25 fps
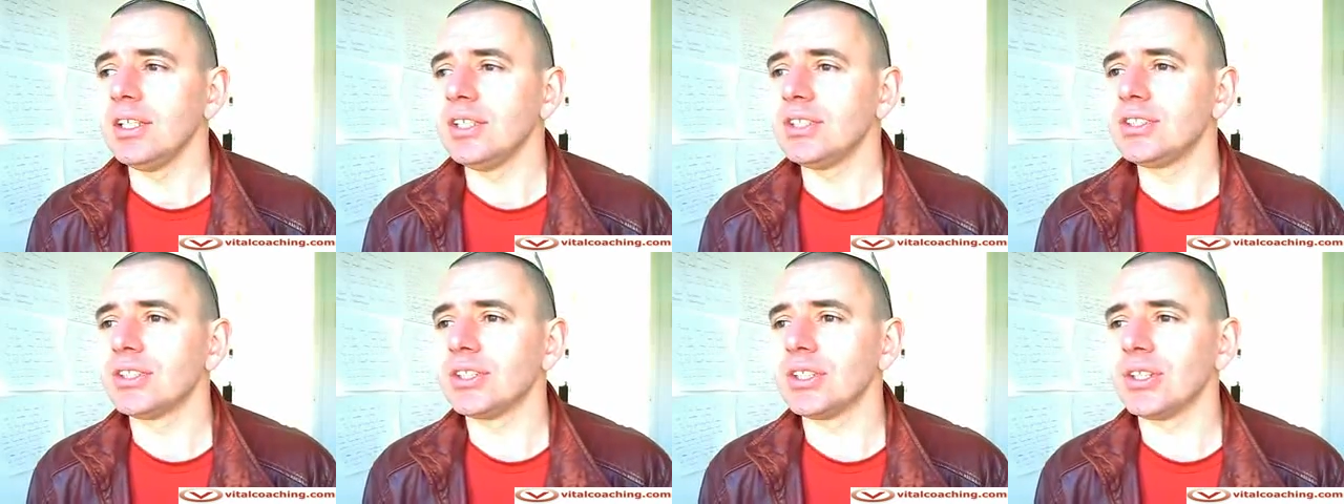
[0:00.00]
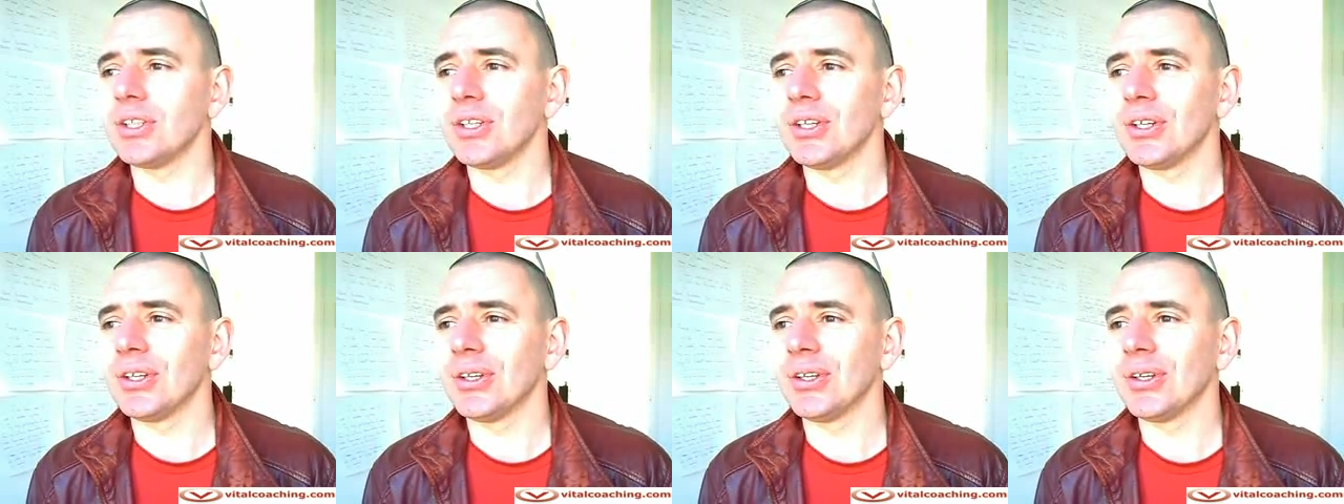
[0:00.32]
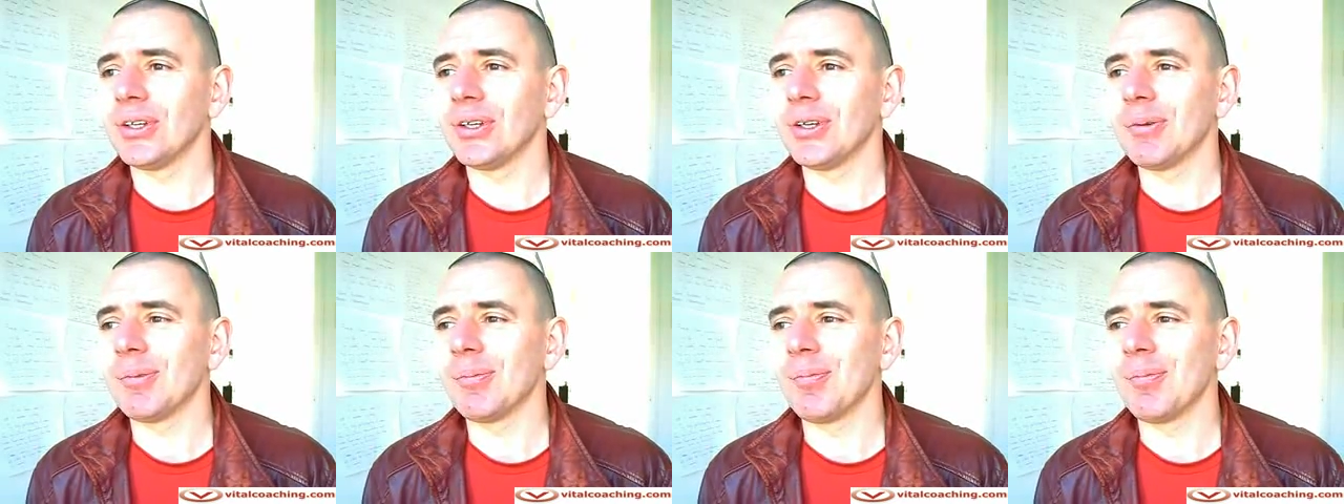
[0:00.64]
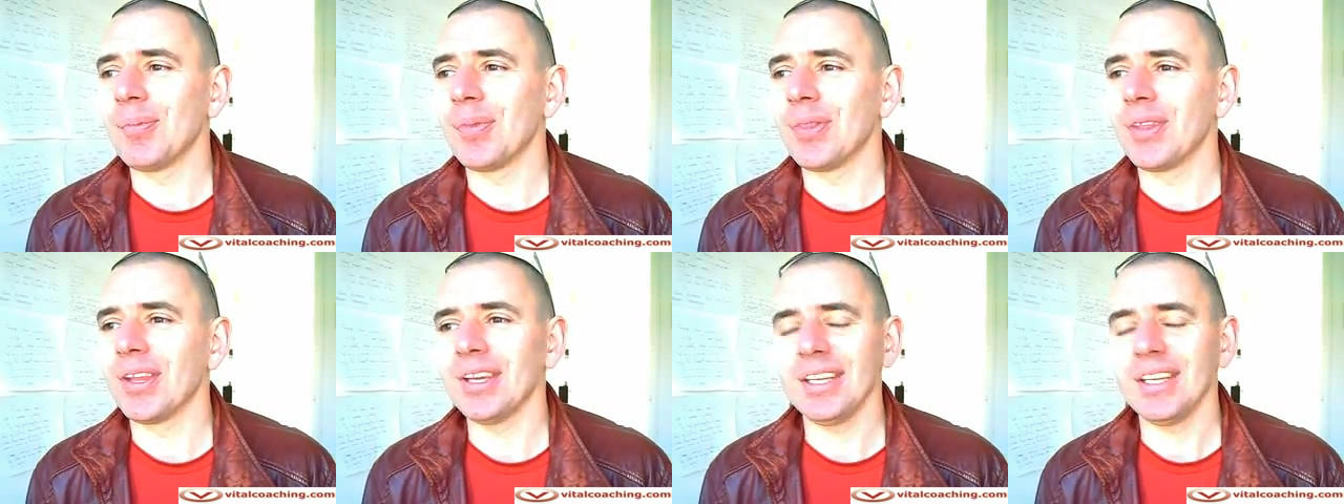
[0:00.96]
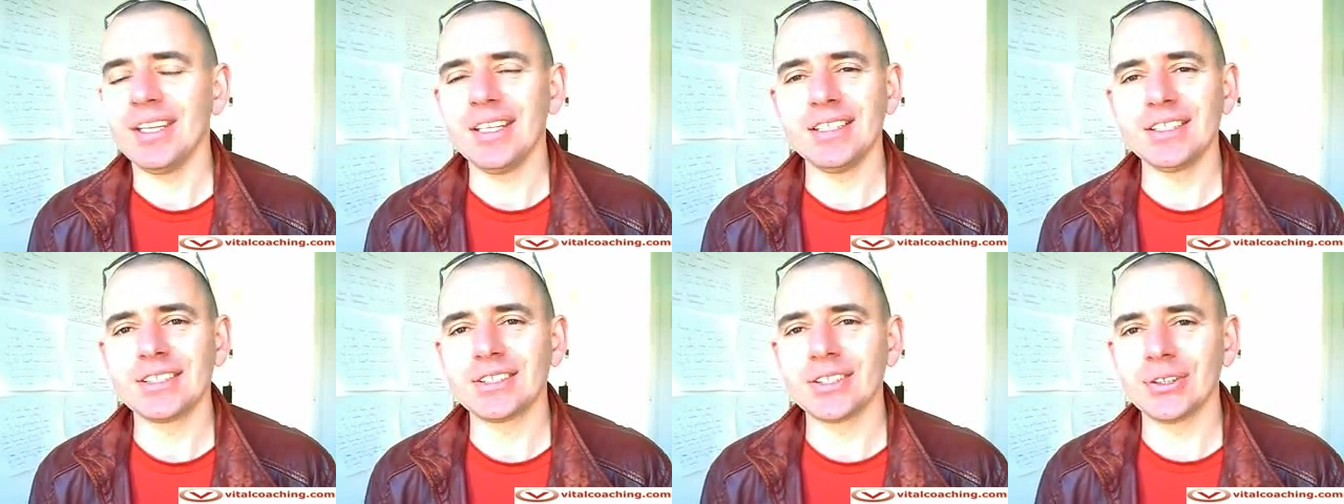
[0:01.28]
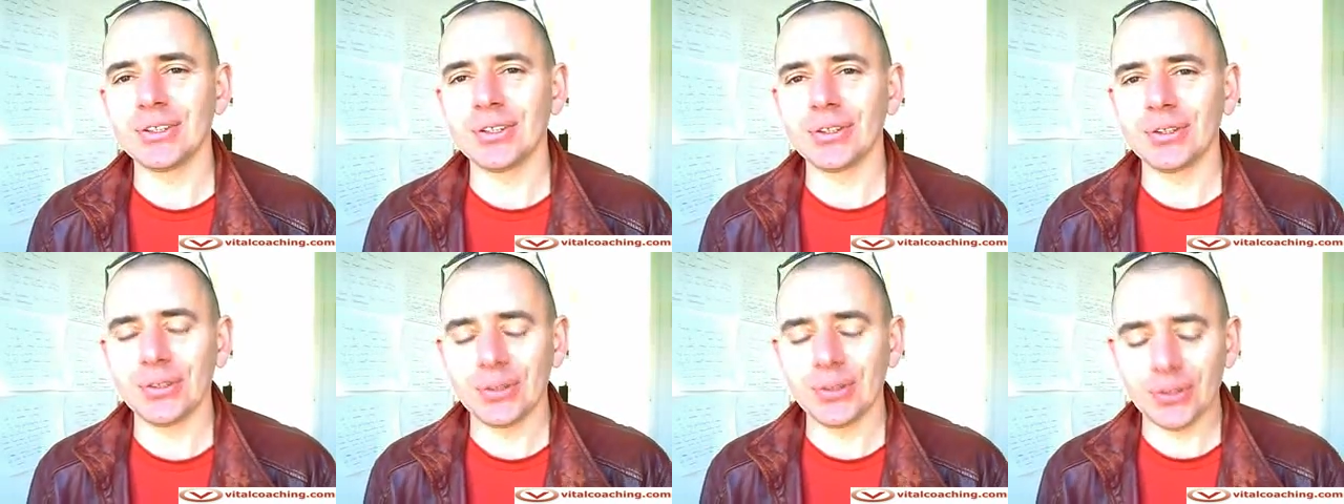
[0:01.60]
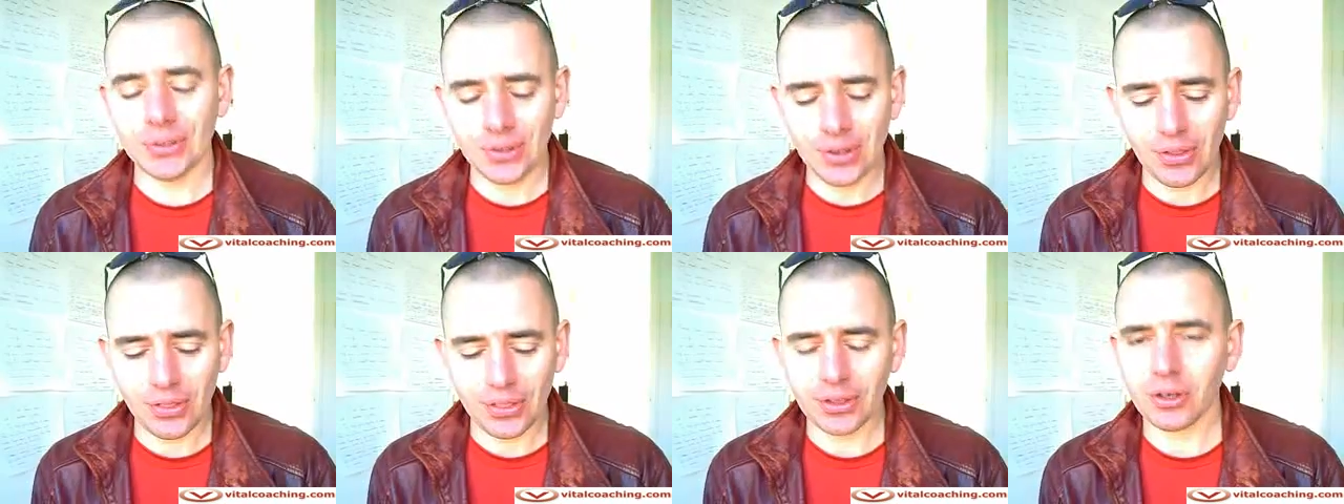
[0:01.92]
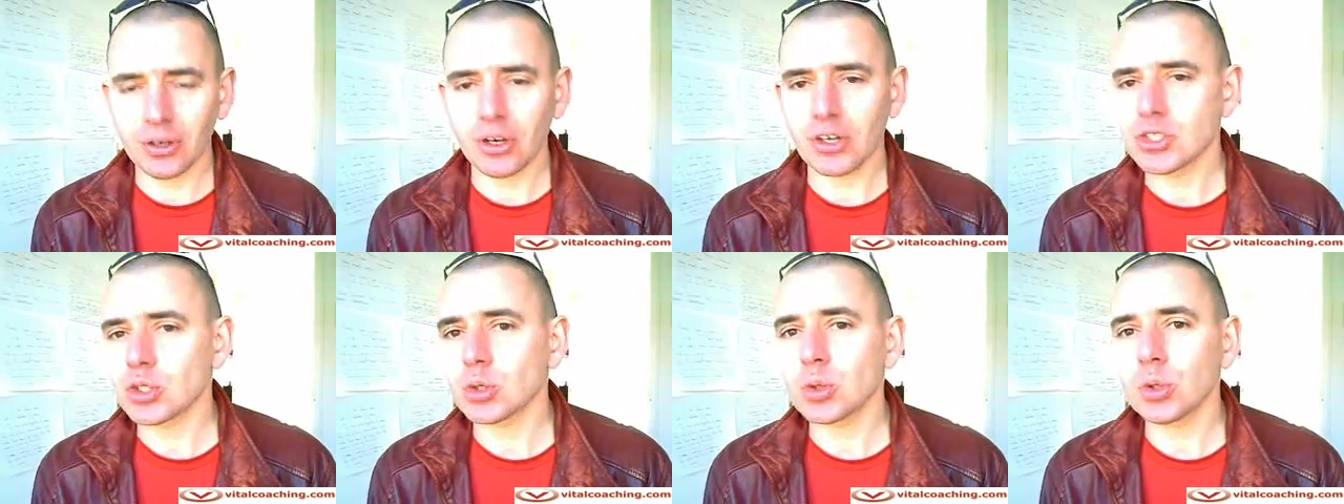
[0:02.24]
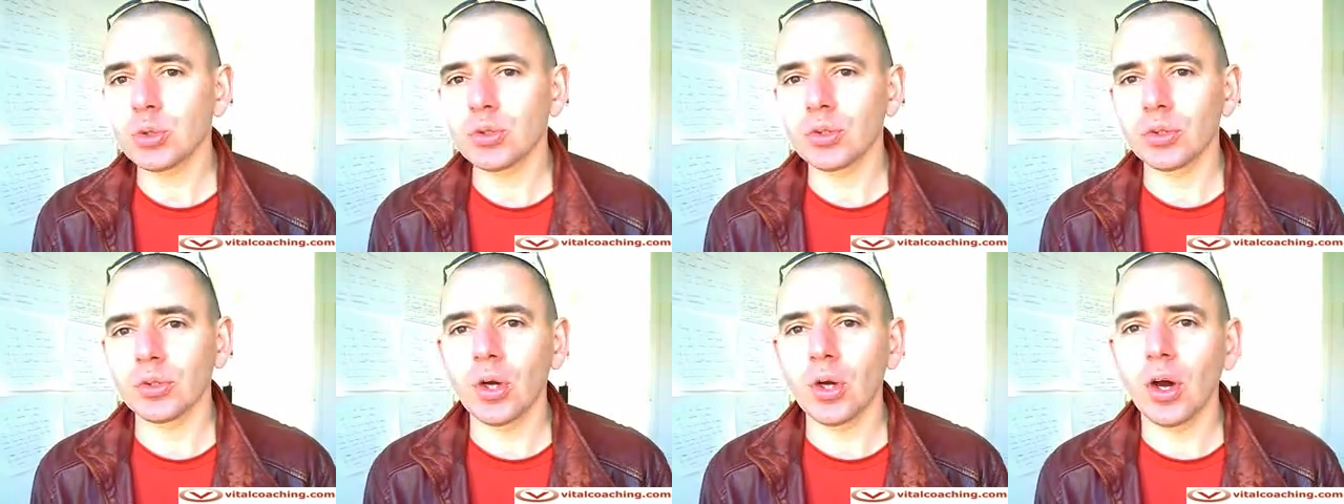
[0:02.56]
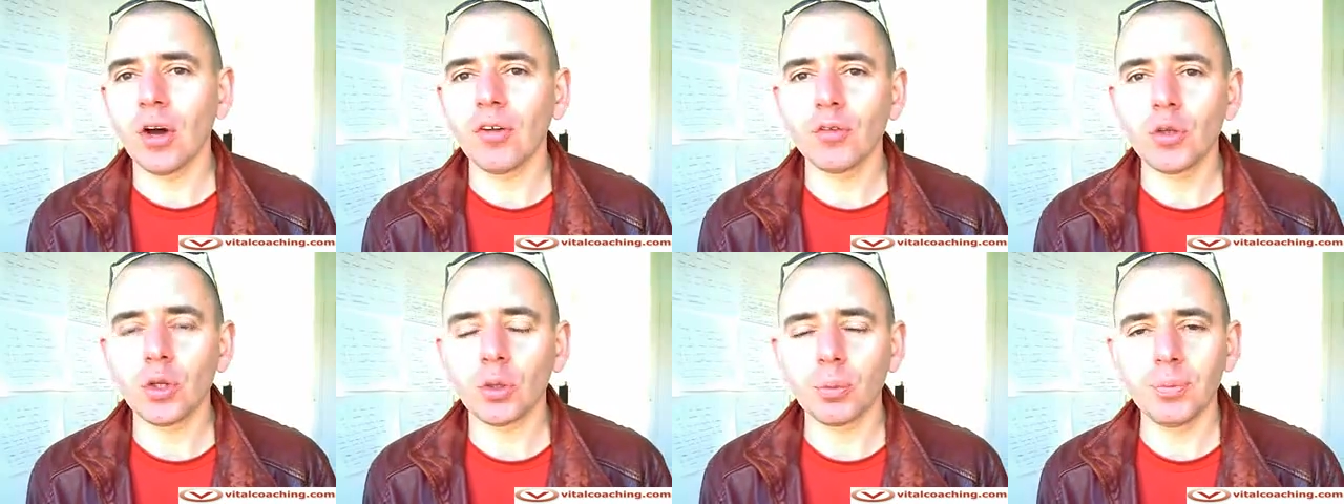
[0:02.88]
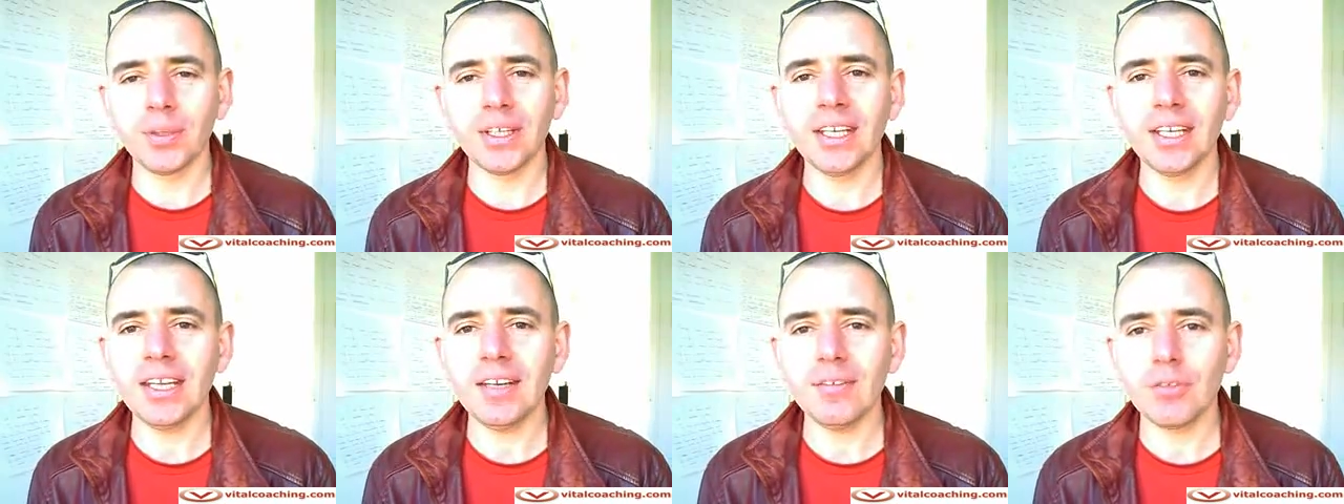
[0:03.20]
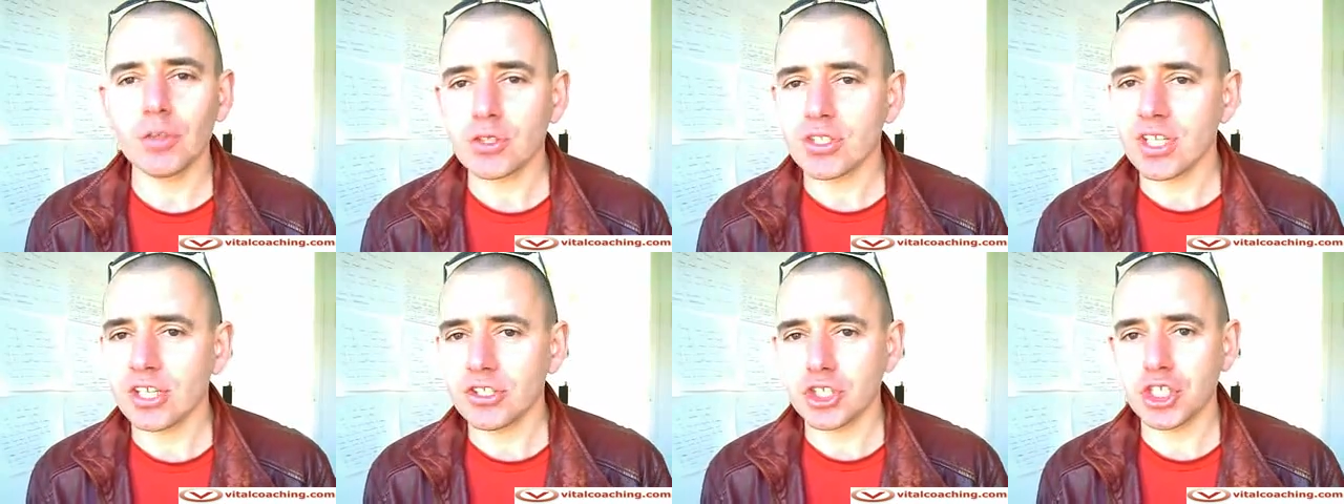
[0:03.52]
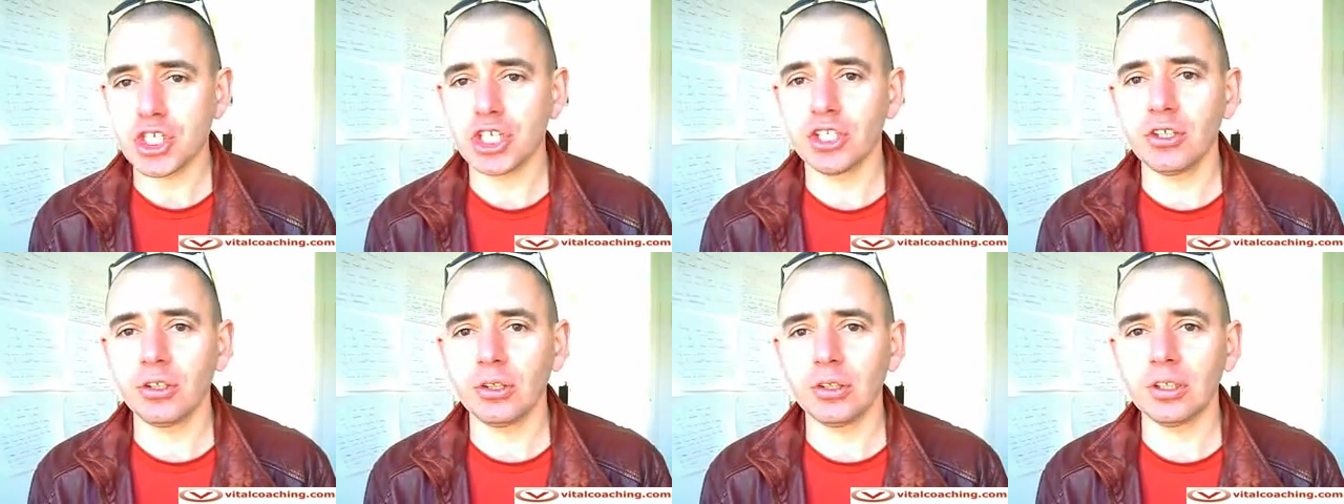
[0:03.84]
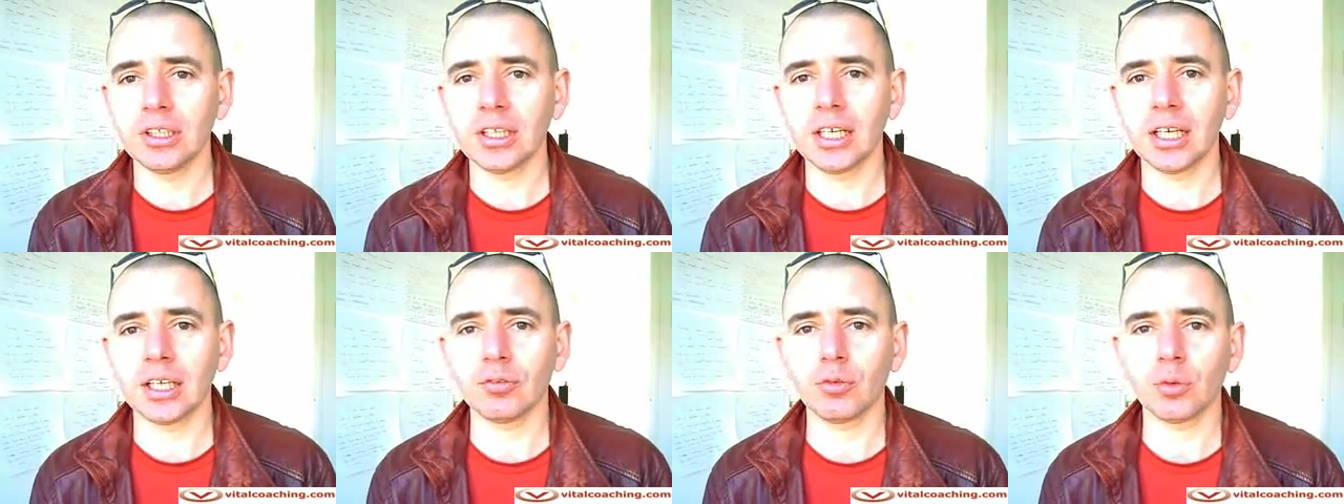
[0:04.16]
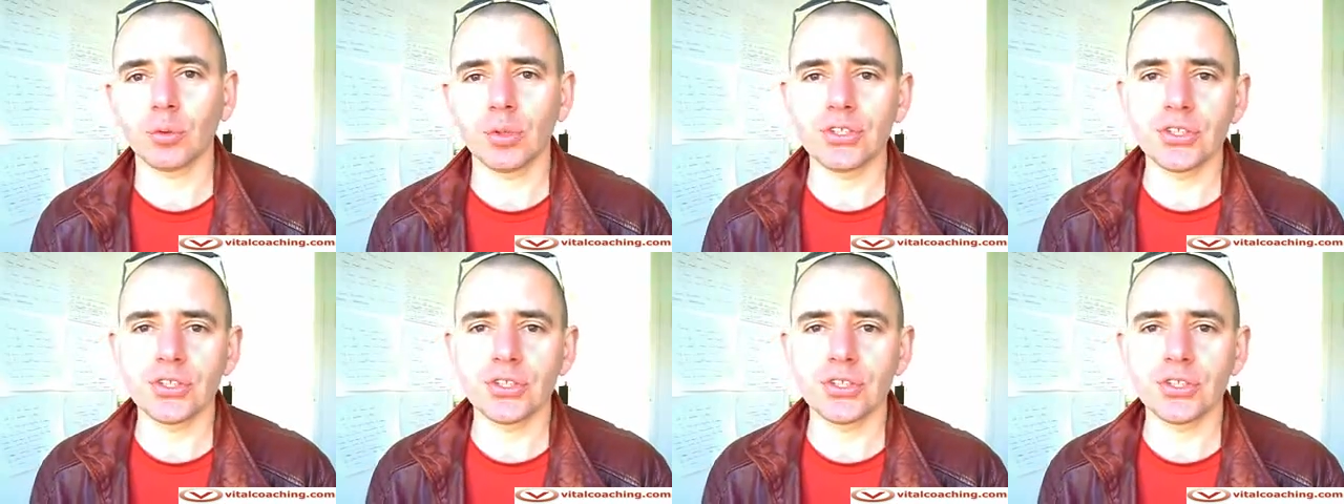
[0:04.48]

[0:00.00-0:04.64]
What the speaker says: is there are certain of your behaviors that she didn't like.